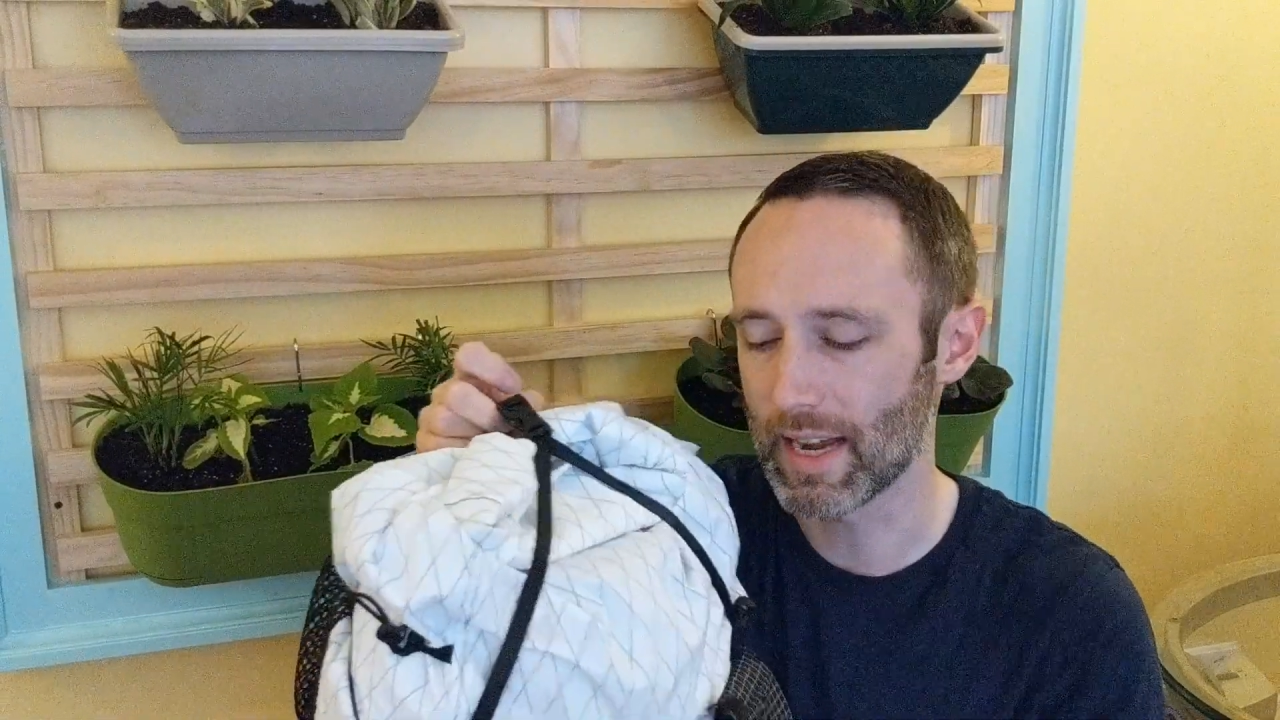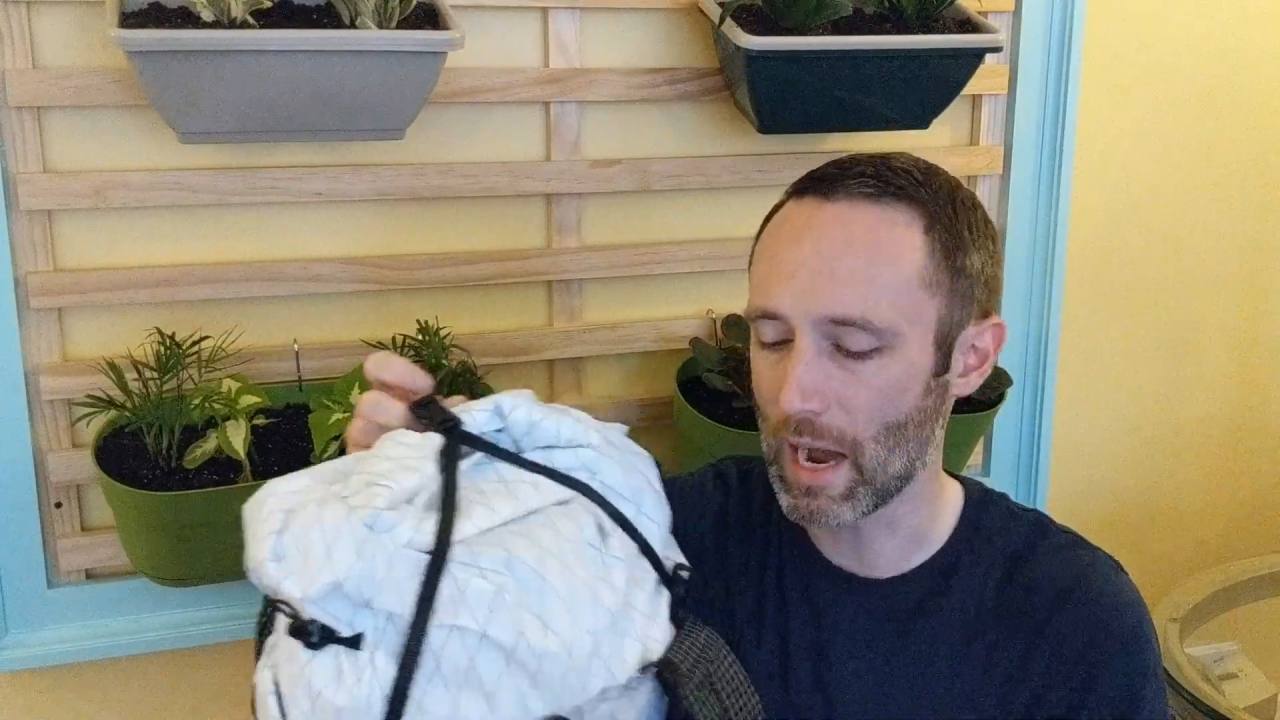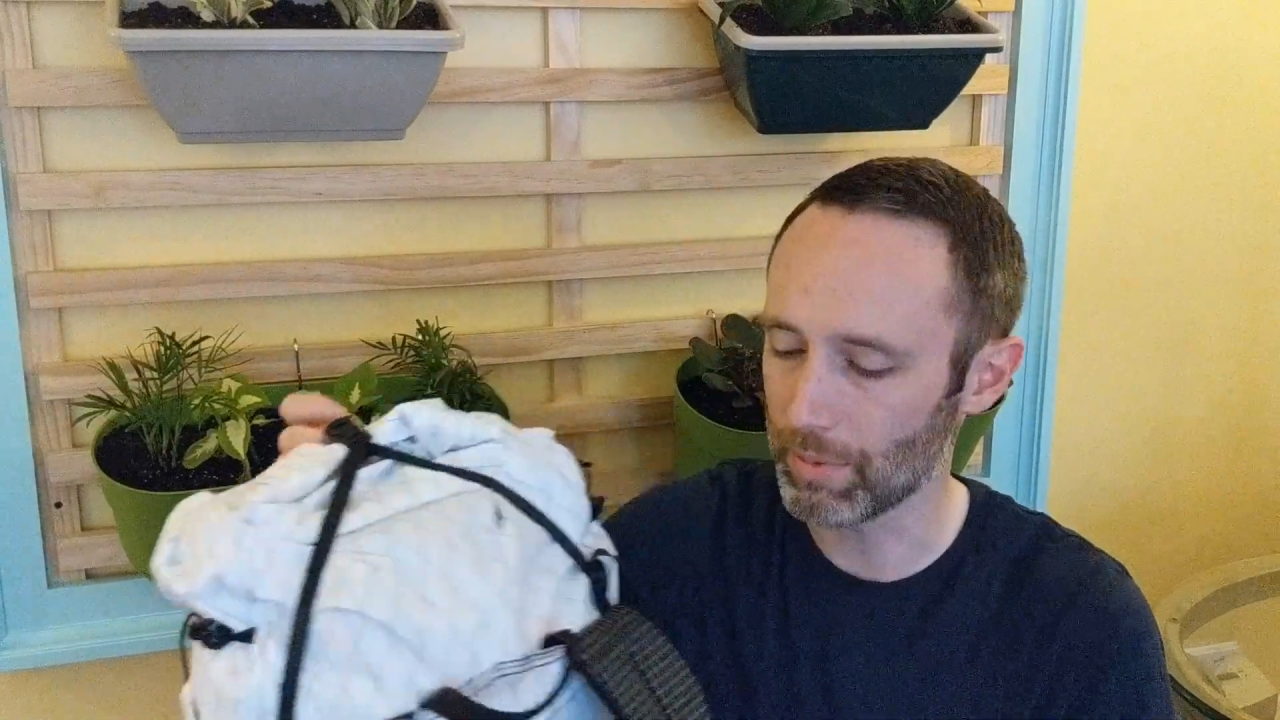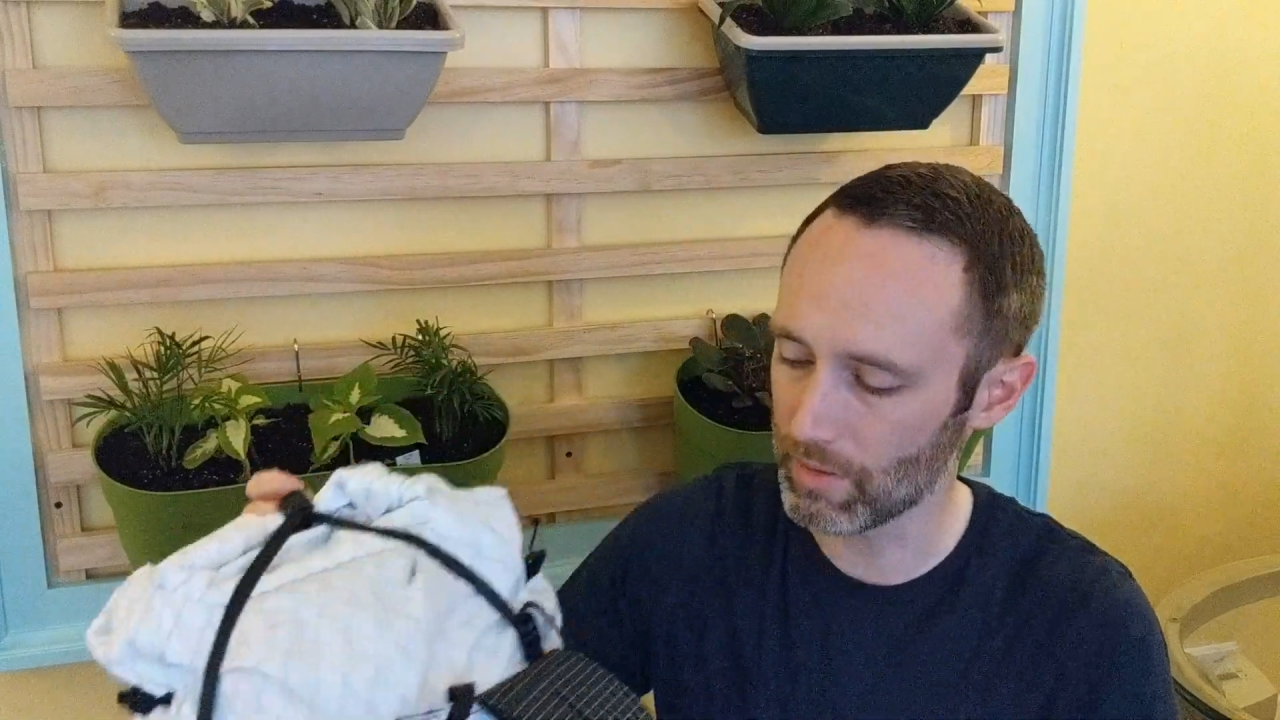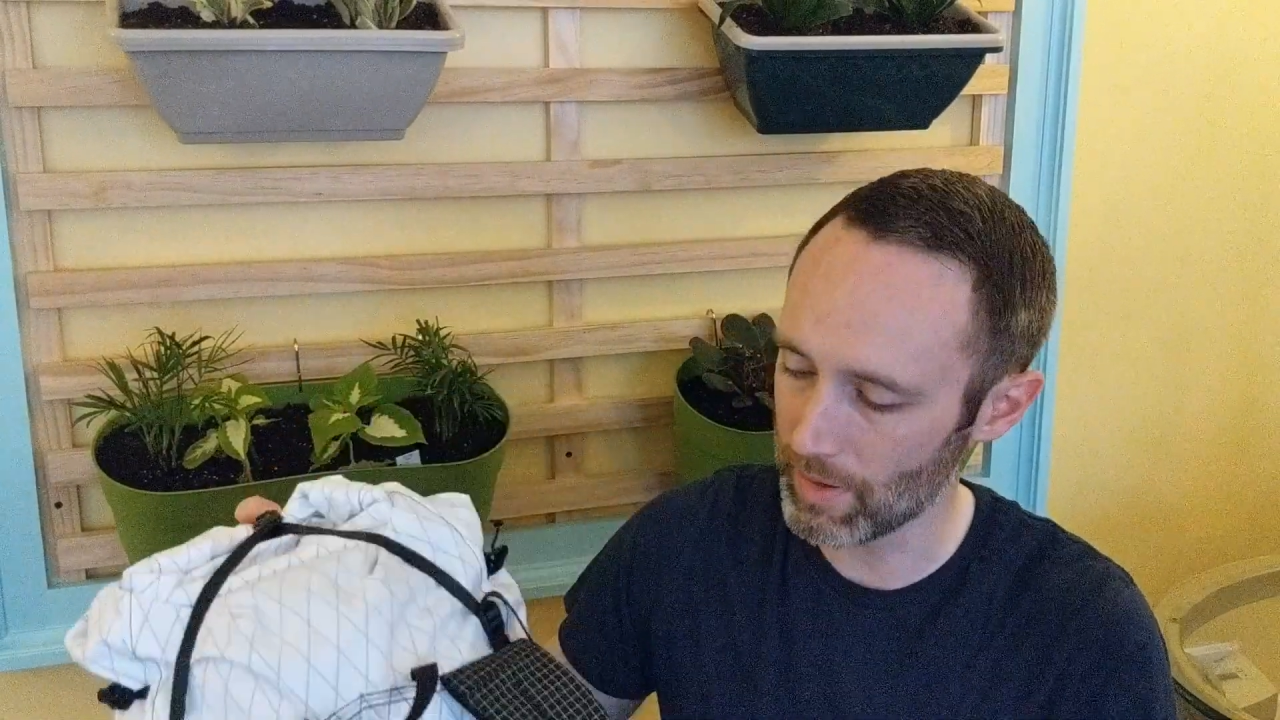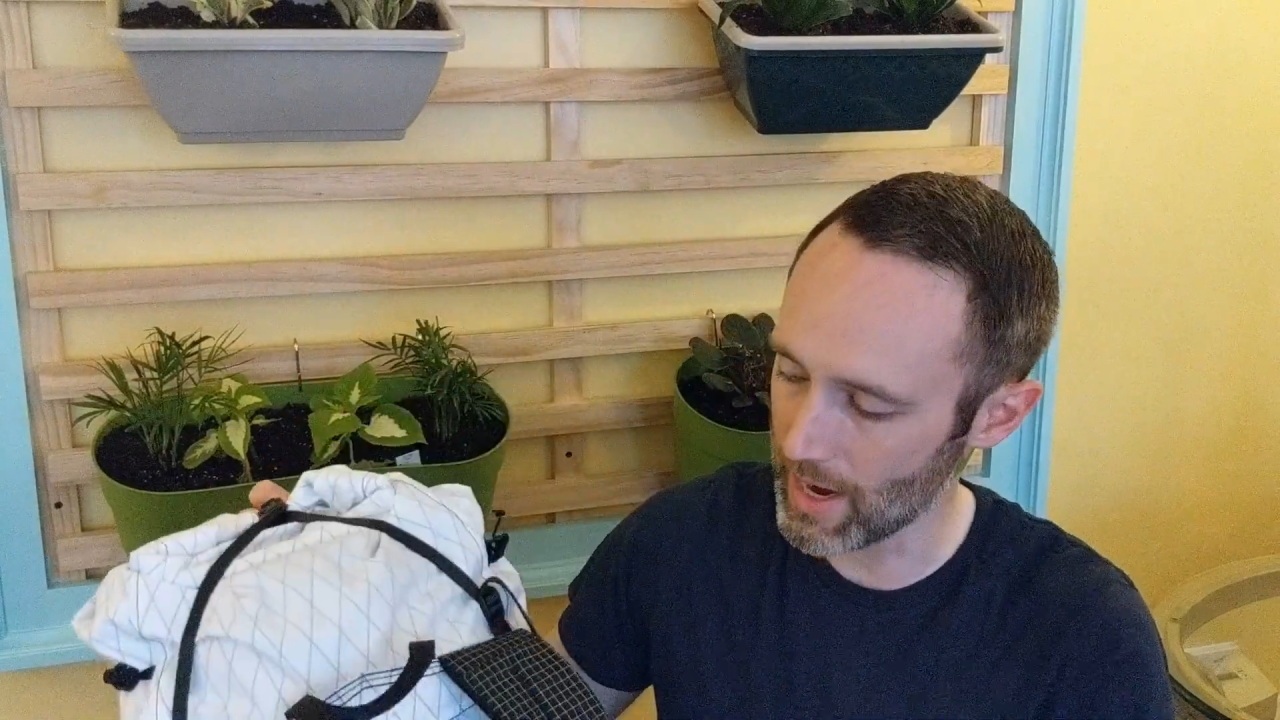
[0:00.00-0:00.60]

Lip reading: top of the